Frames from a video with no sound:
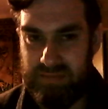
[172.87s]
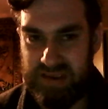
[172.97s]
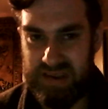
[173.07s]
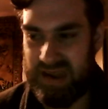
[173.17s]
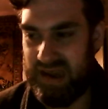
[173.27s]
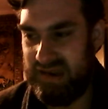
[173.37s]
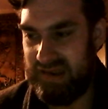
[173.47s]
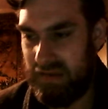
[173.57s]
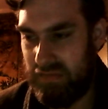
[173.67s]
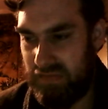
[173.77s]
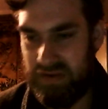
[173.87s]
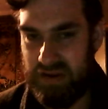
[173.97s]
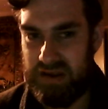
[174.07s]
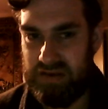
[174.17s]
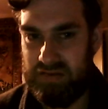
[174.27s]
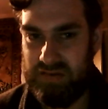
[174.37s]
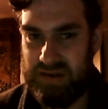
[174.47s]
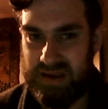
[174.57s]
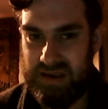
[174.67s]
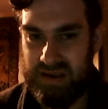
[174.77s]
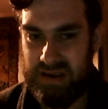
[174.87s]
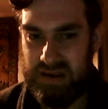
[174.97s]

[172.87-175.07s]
the case for Hilda